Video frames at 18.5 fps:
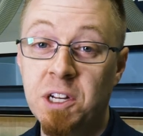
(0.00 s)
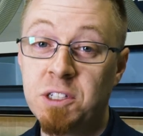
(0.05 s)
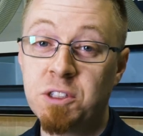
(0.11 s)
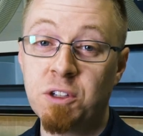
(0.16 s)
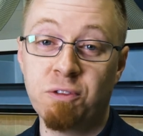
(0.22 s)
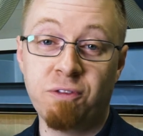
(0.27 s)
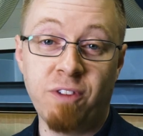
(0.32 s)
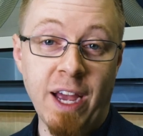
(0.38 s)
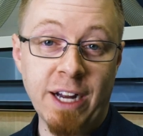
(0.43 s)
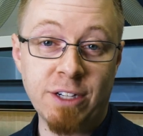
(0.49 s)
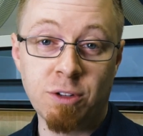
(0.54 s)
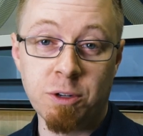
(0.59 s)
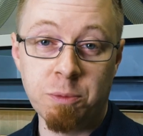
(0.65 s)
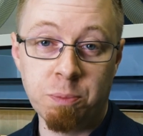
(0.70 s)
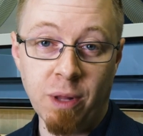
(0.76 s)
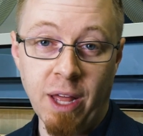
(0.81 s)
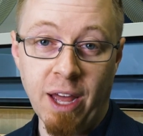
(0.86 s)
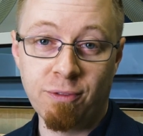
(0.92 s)
Digital
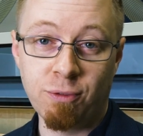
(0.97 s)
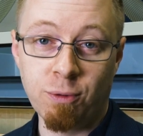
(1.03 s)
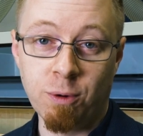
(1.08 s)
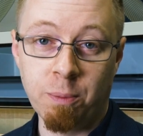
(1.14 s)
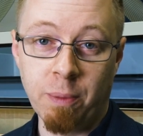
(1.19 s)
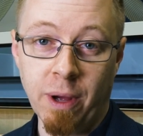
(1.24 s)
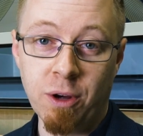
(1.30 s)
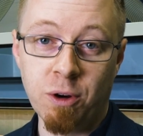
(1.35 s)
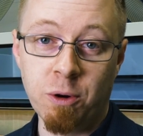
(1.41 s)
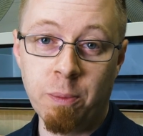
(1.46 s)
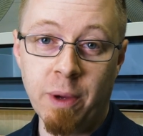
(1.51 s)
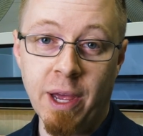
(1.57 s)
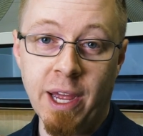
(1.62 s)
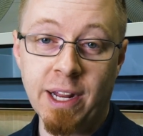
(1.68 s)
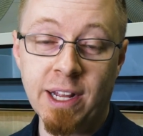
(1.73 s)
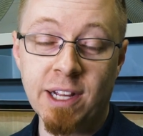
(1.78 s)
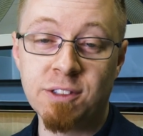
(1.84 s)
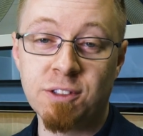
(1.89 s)
Factory platform by
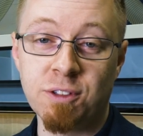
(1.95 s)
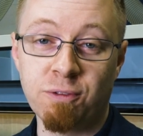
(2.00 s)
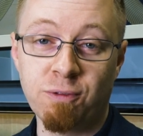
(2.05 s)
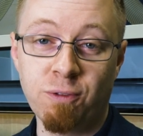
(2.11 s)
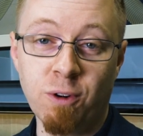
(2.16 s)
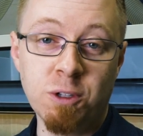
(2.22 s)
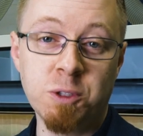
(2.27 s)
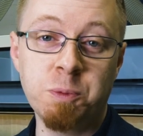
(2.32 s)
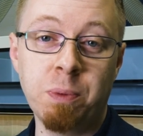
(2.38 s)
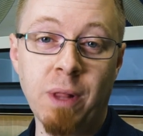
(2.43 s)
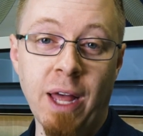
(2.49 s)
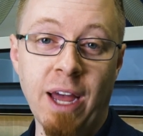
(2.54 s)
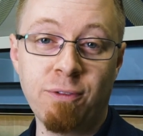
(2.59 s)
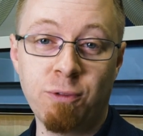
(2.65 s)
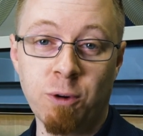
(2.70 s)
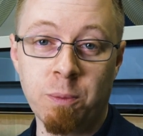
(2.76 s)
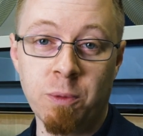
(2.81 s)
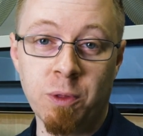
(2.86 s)
HomeAg is the first
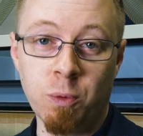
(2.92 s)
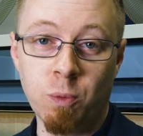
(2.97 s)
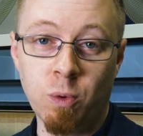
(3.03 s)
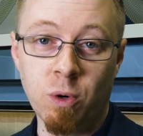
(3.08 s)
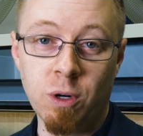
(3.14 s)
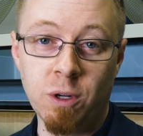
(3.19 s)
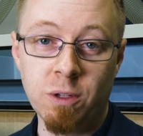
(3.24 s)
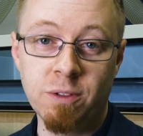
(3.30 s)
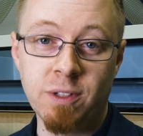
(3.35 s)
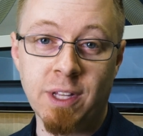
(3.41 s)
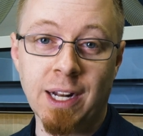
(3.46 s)
platform in the world